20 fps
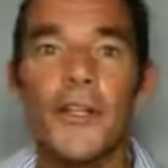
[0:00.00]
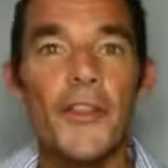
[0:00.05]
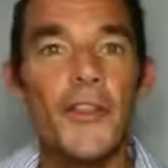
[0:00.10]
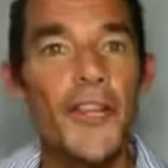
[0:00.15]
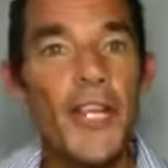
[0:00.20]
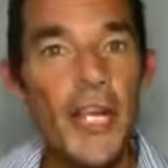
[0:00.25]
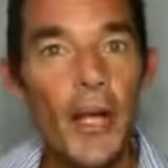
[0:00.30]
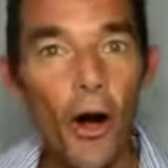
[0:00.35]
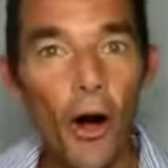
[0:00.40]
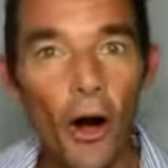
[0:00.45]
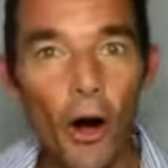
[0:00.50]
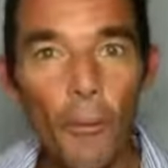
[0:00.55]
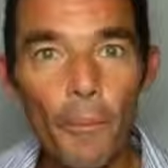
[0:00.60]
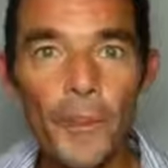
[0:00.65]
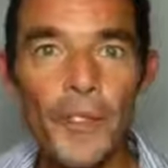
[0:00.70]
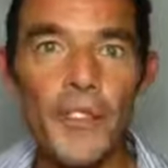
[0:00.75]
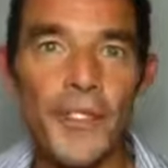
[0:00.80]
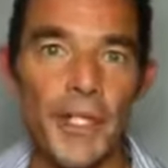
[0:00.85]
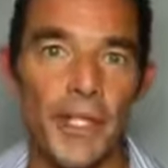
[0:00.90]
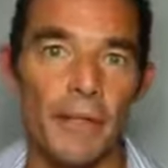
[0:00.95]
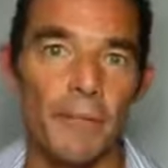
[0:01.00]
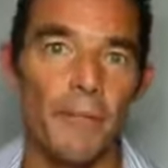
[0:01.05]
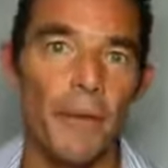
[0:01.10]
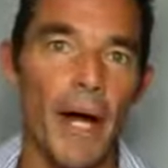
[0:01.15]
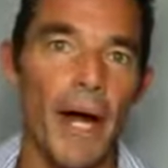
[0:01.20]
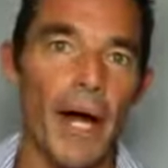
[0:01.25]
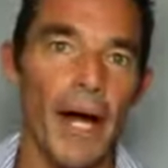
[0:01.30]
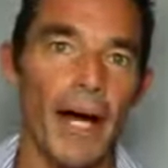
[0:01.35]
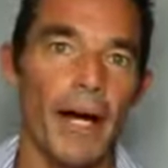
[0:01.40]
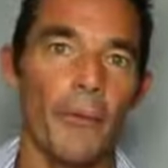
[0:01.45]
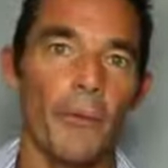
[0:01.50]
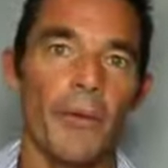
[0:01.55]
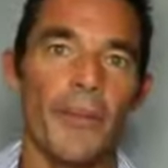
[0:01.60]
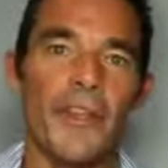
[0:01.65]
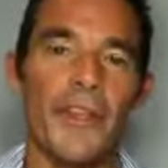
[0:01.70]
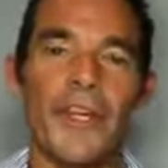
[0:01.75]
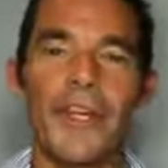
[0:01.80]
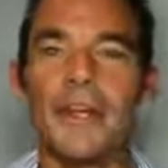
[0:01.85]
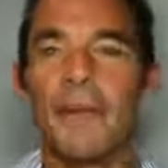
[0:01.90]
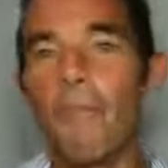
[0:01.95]
the opposite part
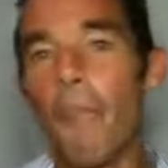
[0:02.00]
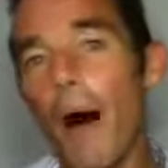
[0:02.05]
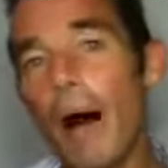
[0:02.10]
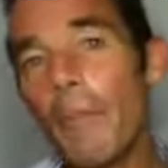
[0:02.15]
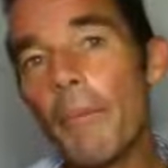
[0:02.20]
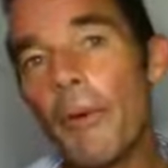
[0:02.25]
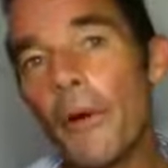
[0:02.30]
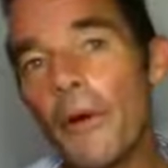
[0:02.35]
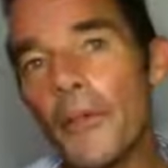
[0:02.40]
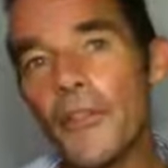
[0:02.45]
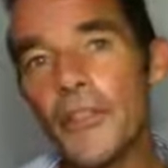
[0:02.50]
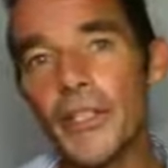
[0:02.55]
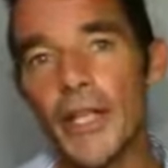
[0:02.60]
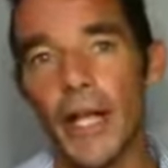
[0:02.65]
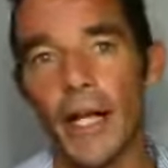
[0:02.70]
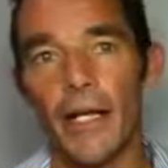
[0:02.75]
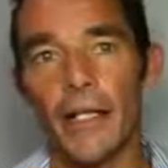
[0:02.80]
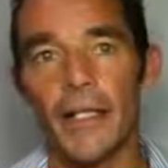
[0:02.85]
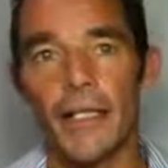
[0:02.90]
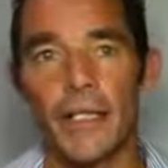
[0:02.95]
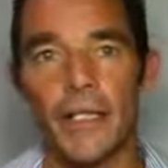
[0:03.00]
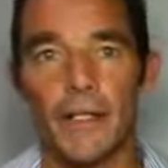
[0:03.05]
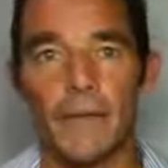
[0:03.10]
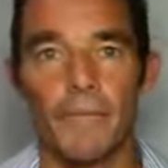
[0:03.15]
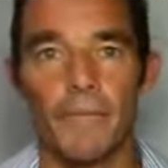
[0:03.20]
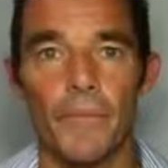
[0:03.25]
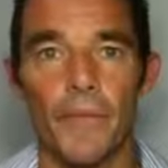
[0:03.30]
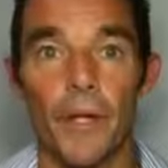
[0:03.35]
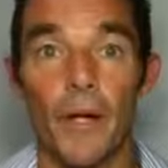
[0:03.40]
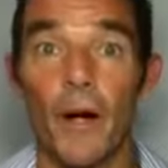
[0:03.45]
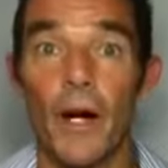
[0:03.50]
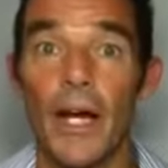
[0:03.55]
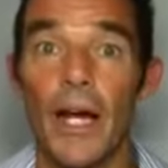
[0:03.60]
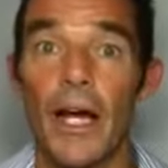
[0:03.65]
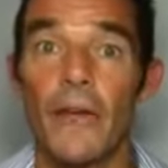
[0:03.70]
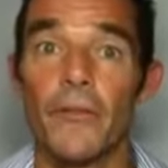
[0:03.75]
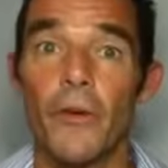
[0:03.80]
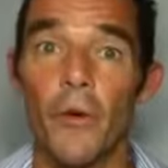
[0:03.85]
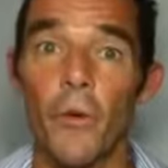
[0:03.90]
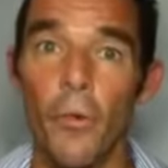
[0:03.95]
within my personality. I
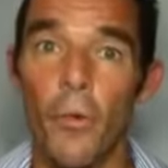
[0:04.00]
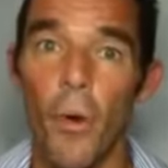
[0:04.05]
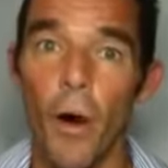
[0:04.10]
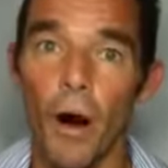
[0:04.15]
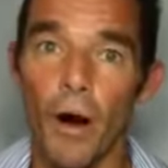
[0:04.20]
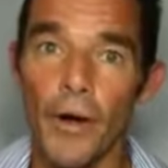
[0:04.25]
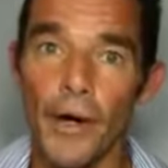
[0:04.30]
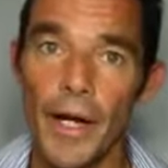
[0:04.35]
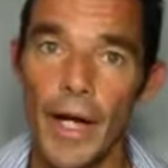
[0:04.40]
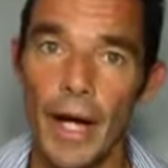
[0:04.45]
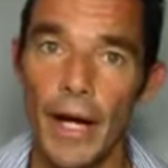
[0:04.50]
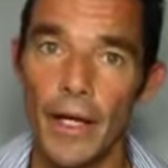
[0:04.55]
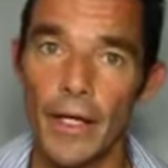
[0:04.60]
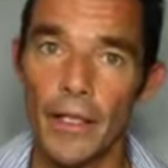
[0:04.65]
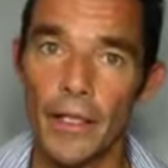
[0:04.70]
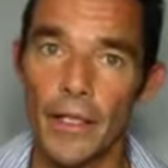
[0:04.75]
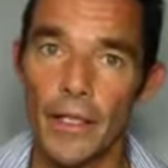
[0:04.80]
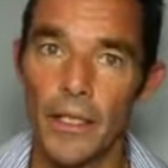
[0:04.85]
have a warrior.